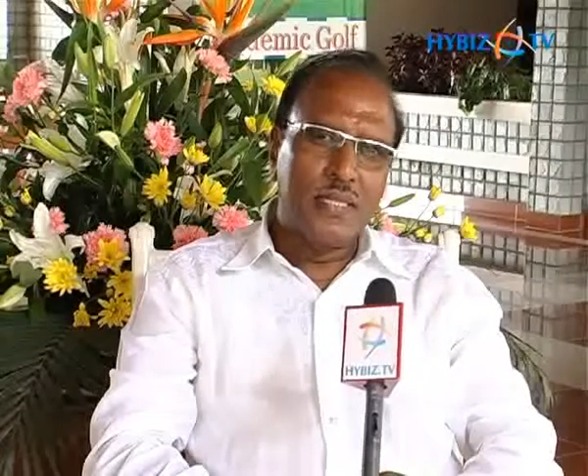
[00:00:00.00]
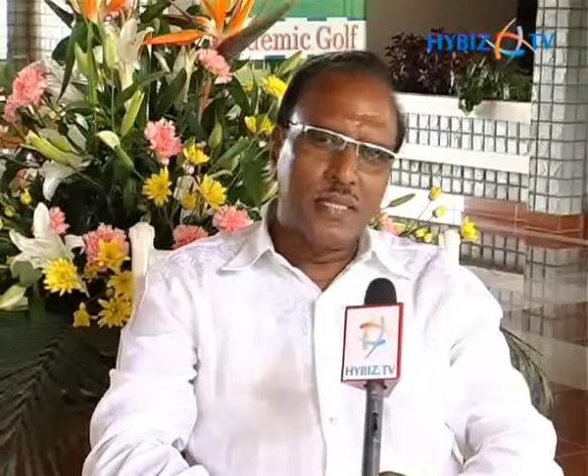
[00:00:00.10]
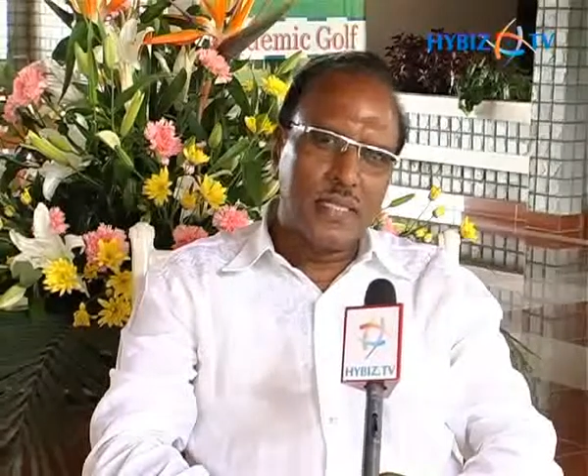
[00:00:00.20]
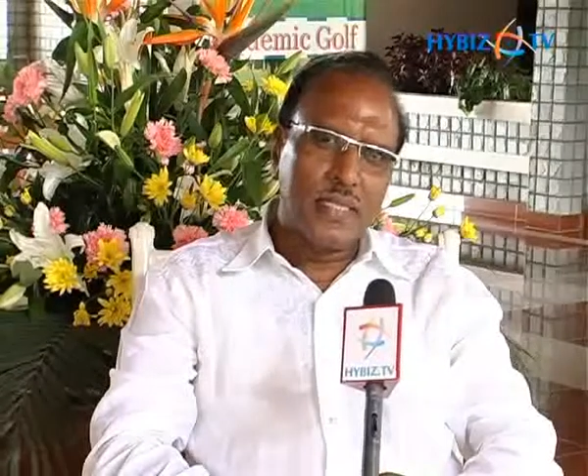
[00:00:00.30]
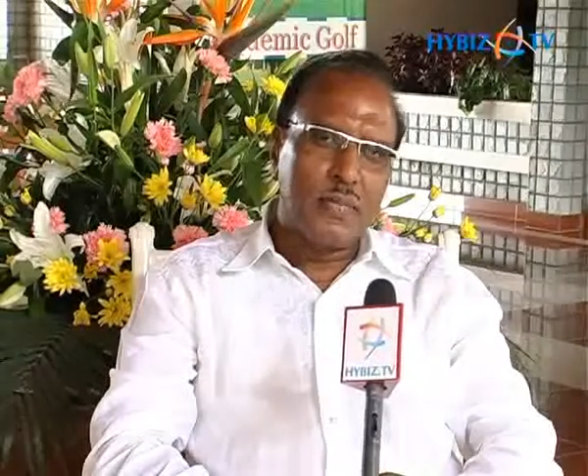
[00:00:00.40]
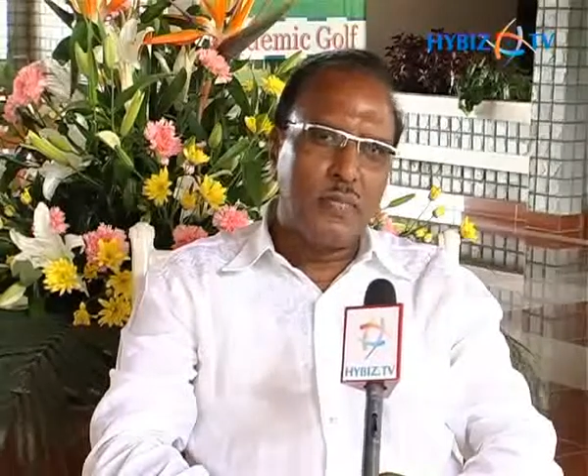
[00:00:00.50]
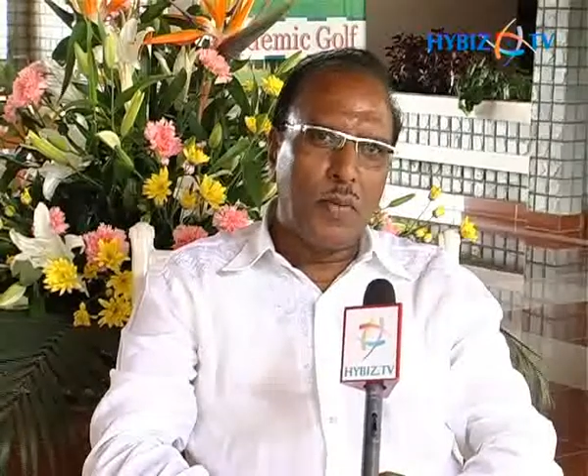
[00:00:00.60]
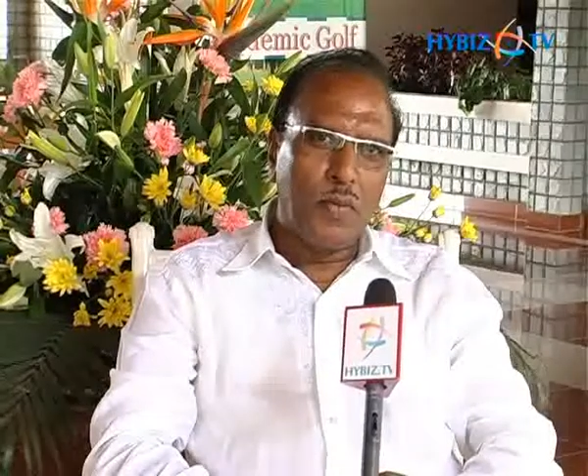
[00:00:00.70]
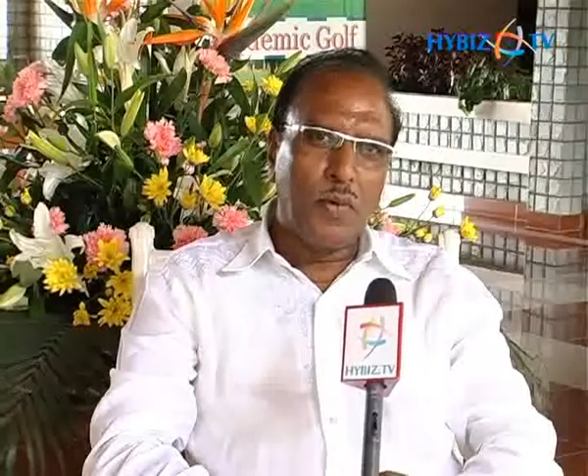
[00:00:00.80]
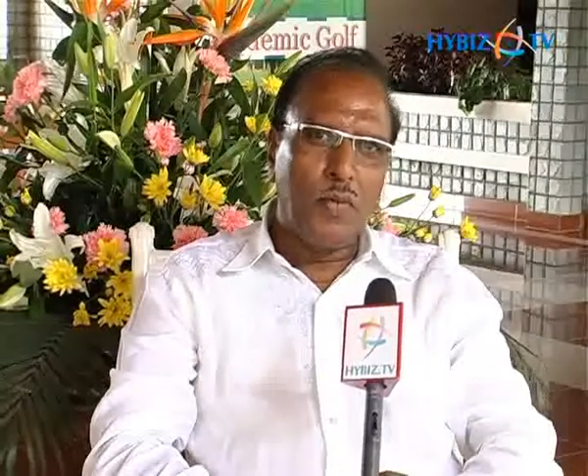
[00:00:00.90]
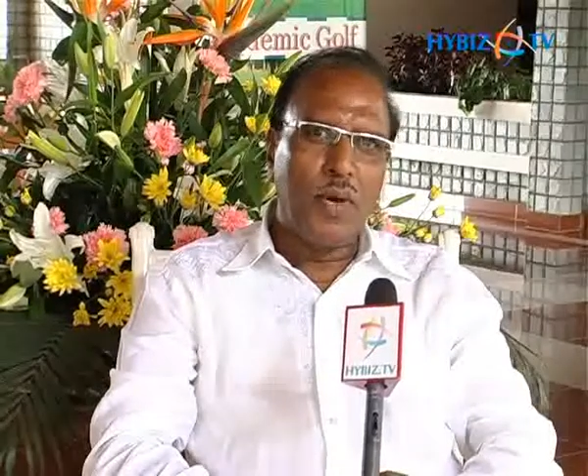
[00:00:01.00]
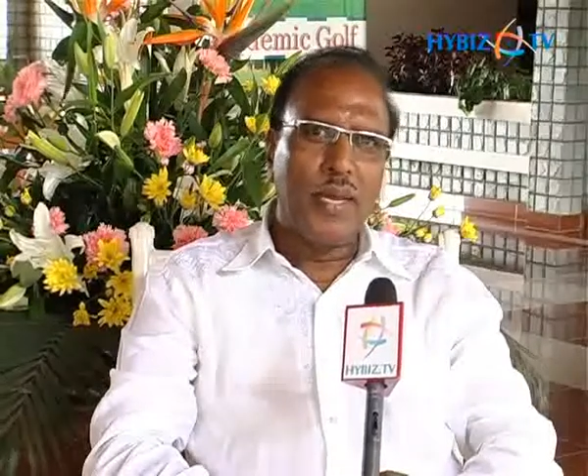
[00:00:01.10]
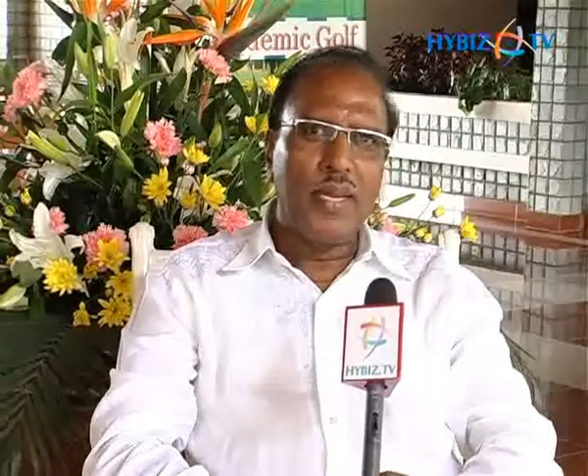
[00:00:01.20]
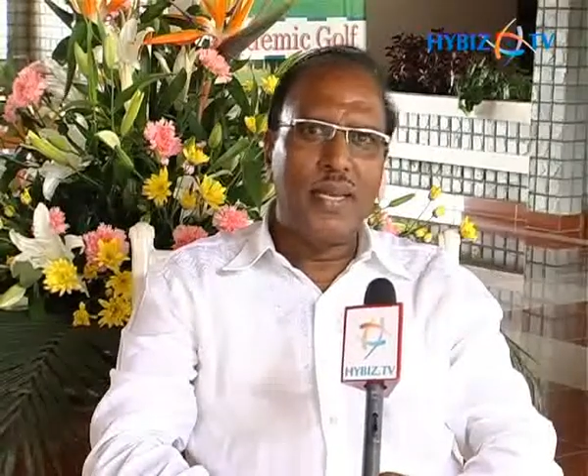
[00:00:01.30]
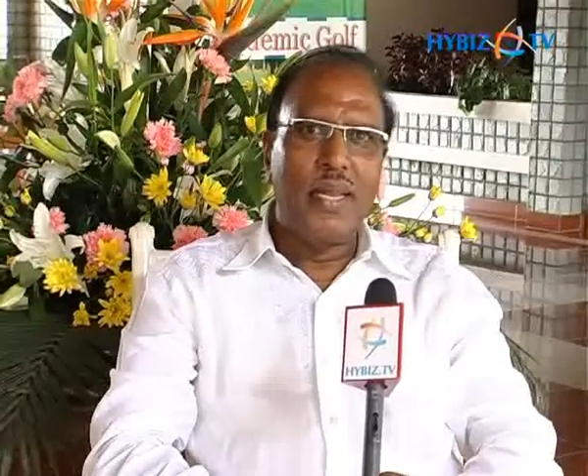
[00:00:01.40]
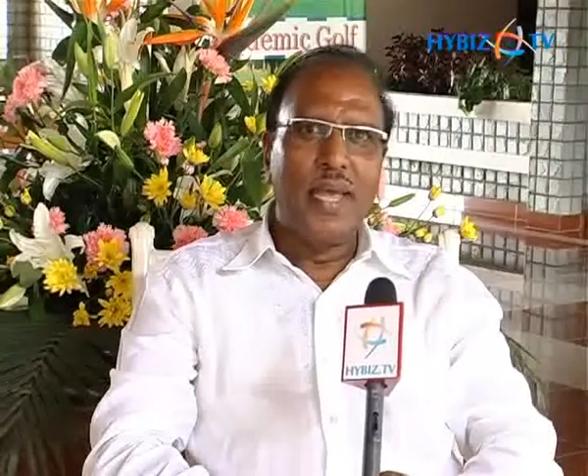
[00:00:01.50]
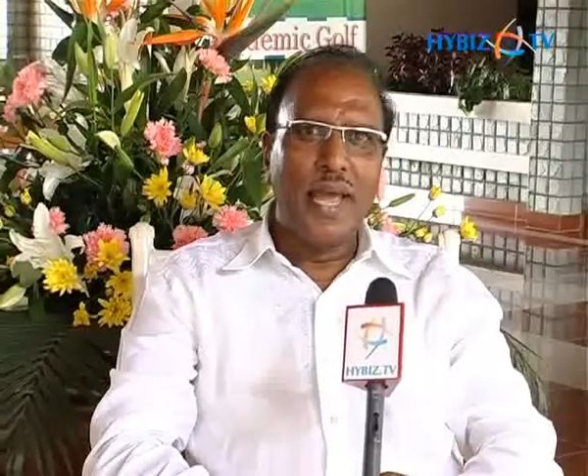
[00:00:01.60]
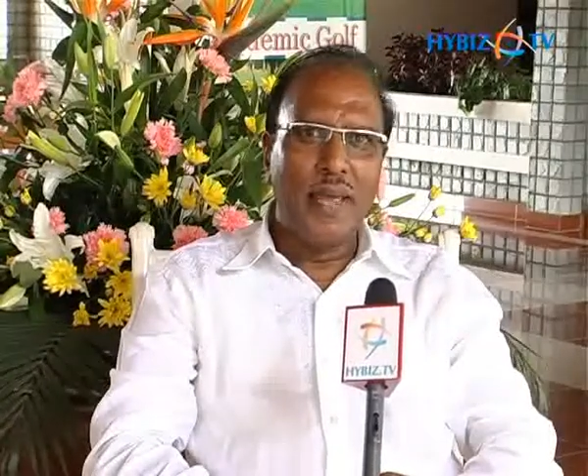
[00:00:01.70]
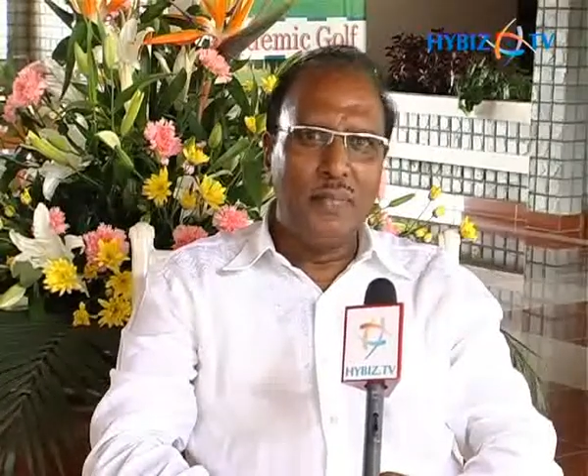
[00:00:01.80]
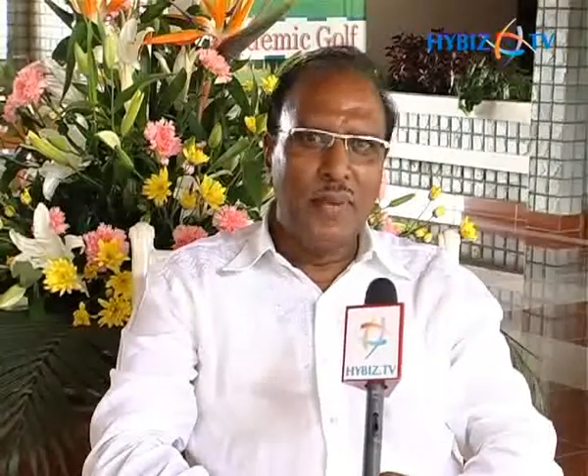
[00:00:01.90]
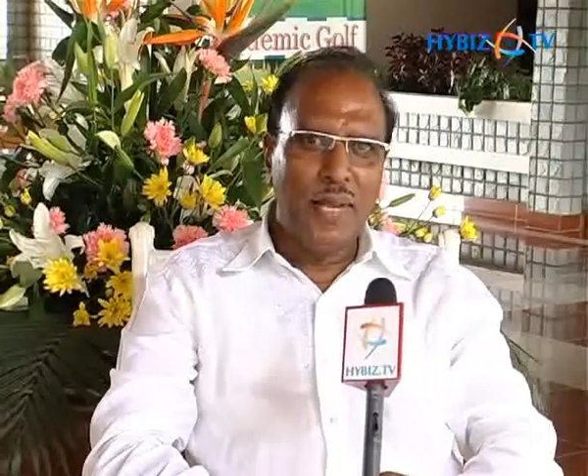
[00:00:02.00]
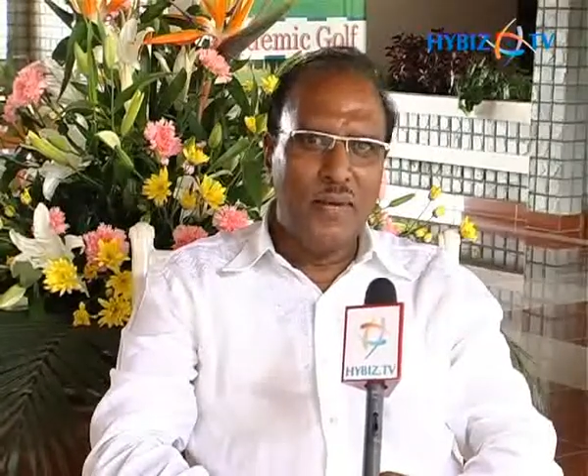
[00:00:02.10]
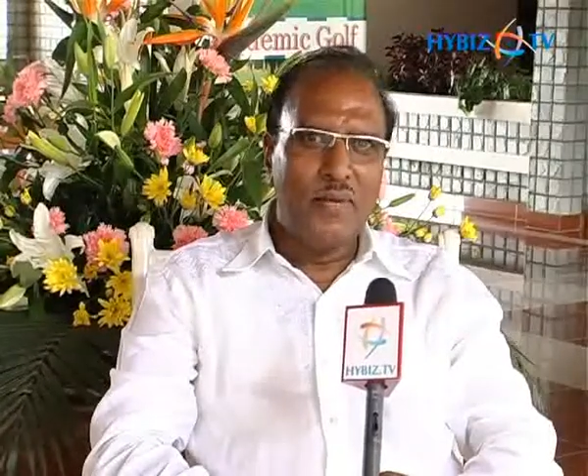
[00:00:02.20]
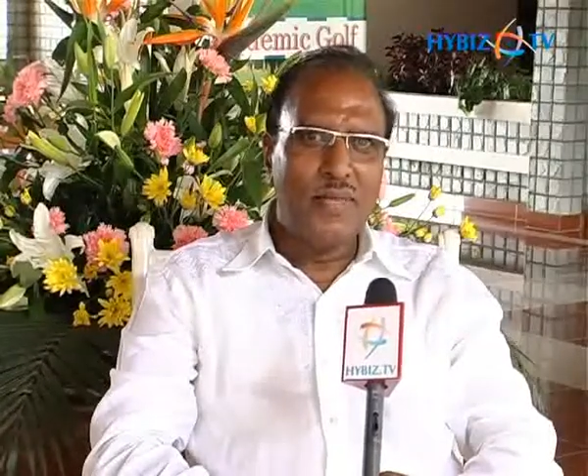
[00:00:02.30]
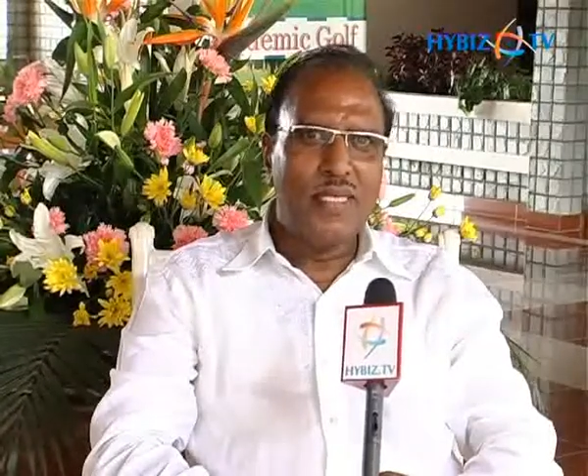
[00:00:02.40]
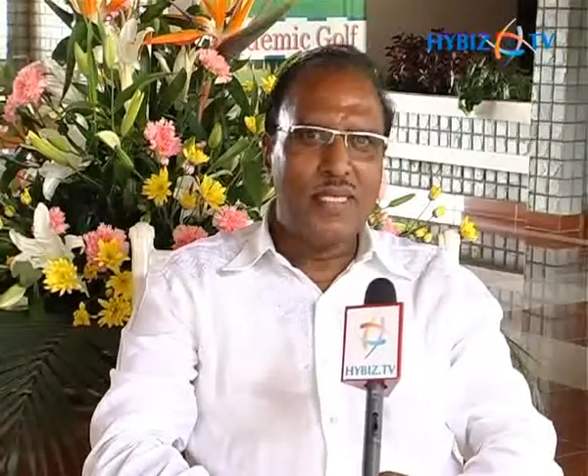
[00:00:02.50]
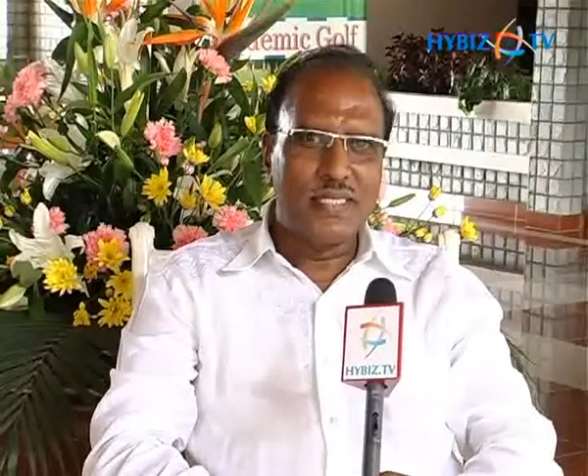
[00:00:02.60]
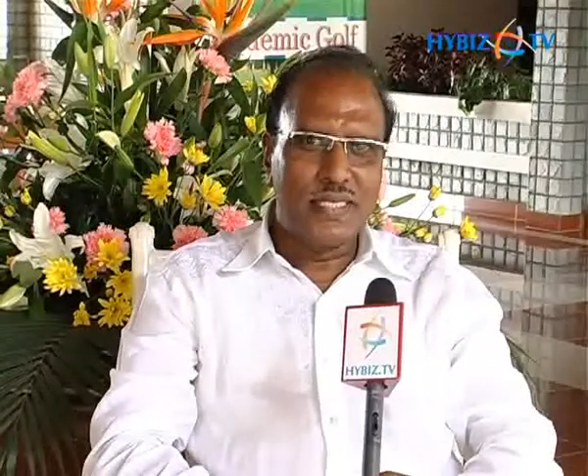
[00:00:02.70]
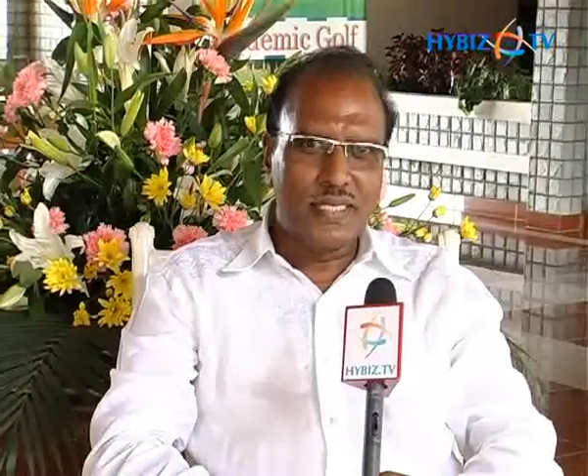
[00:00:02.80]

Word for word: This is the Brahma Kumari. I believed this